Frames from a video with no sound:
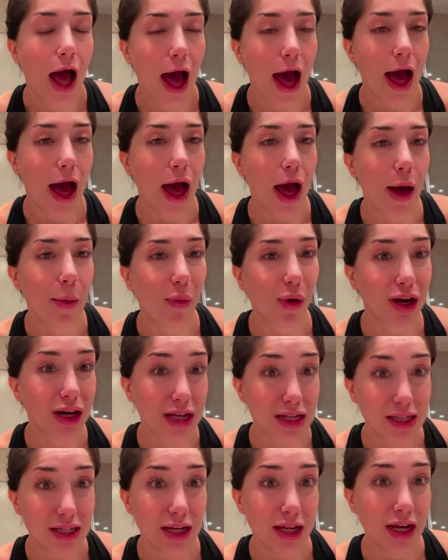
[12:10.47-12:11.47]

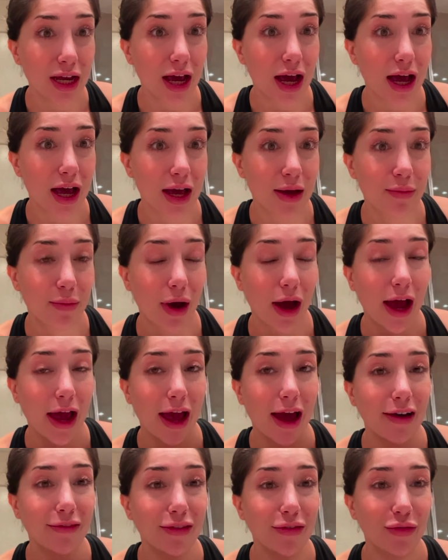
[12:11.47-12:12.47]
Honestly, I
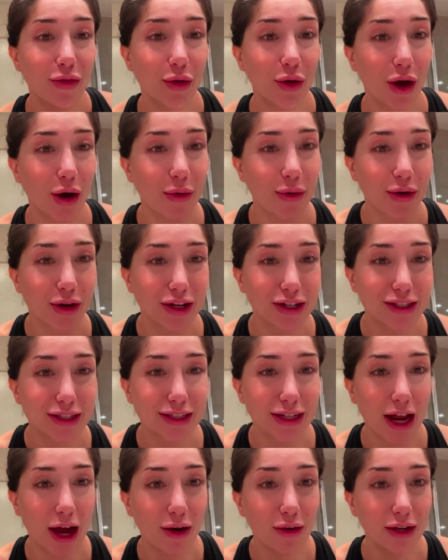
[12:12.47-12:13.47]
have a few
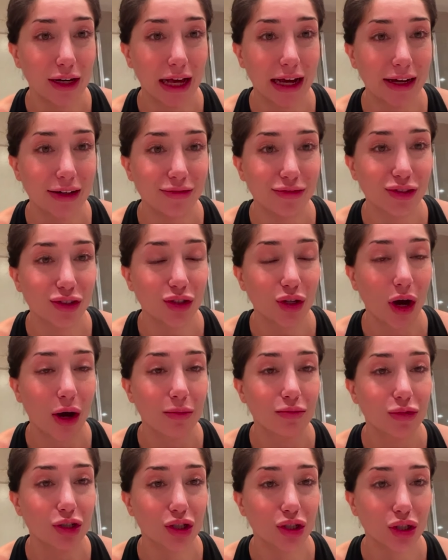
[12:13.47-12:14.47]
hours now left, so
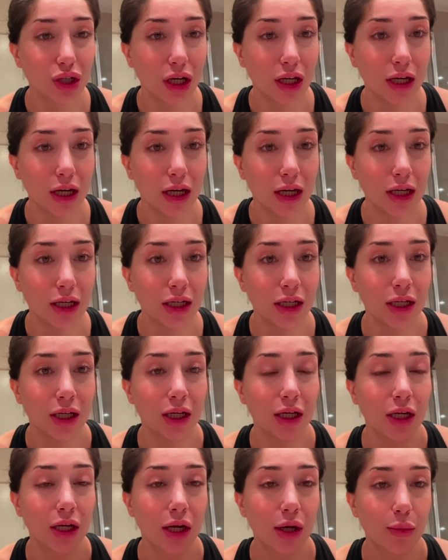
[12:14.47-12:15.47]
I'm just gonna
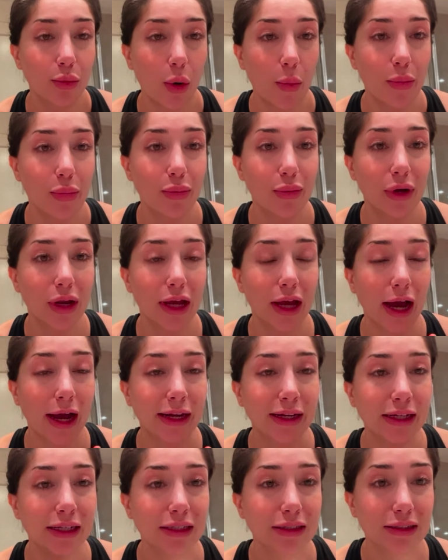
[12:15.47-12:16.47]
probably,
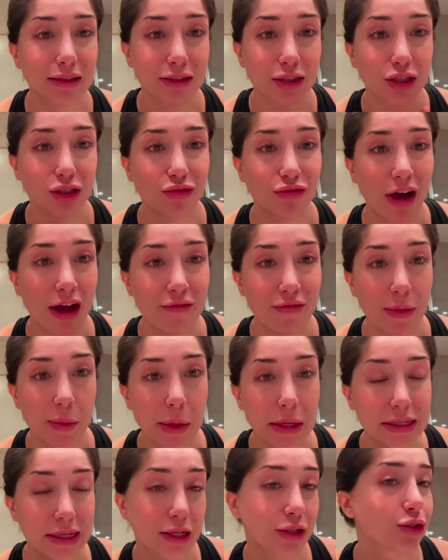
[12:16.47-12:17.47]
there's 5
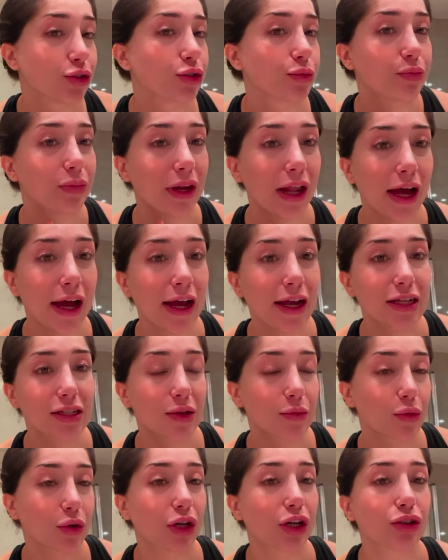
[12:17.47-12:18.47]
emails I need to reply,
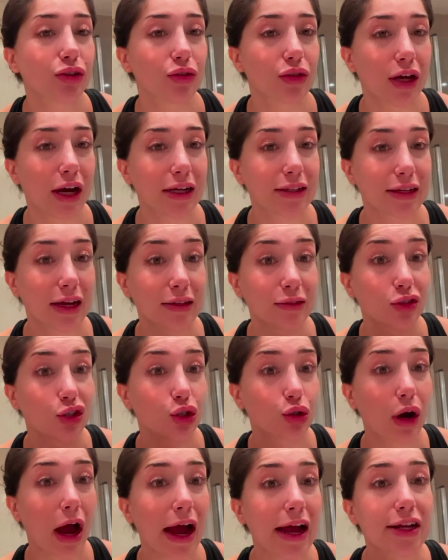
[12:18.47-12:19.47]
so I'm gonna do that and
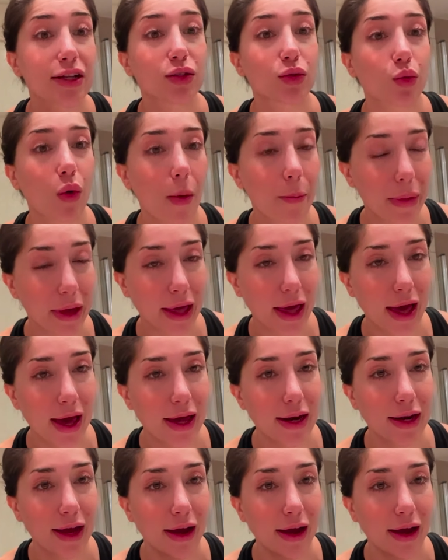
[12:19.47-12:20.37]
try swap again.